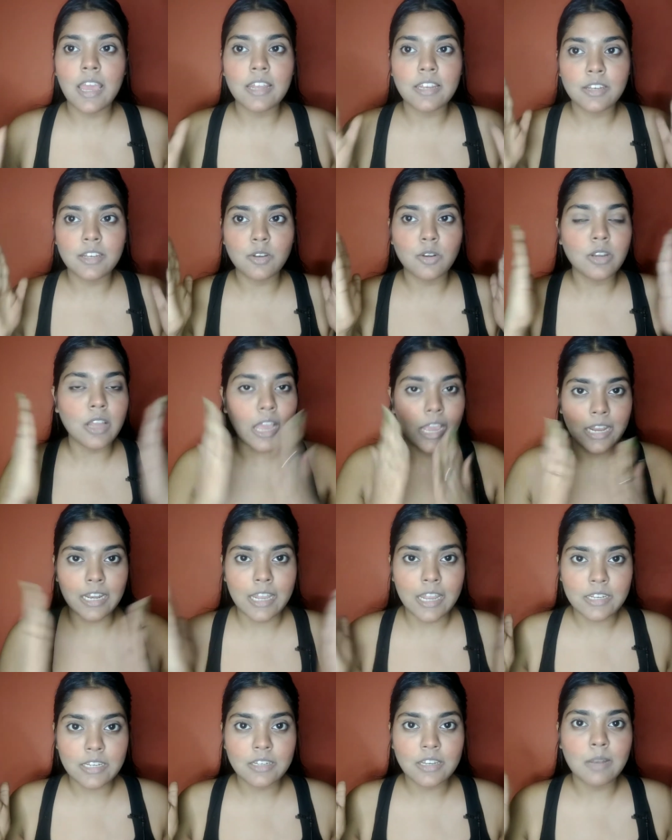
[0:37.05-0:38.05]
I did not
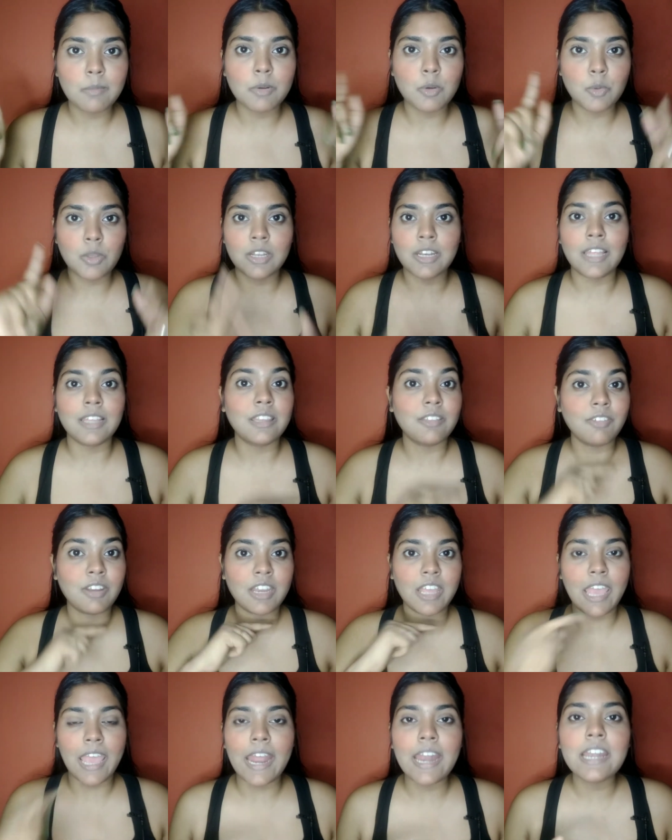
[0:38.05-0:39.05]
highlight it. I'll be doing it at the
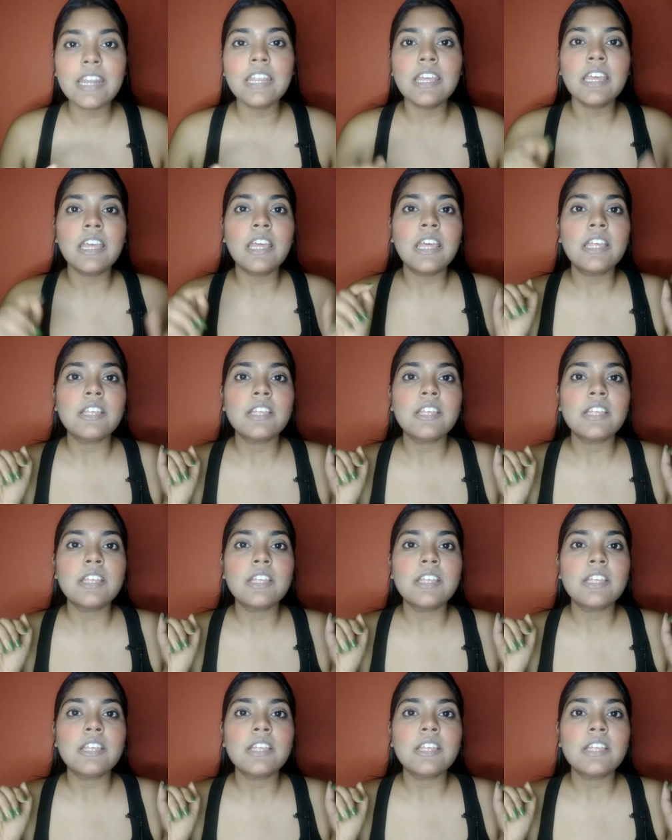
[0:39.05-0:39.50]
very end.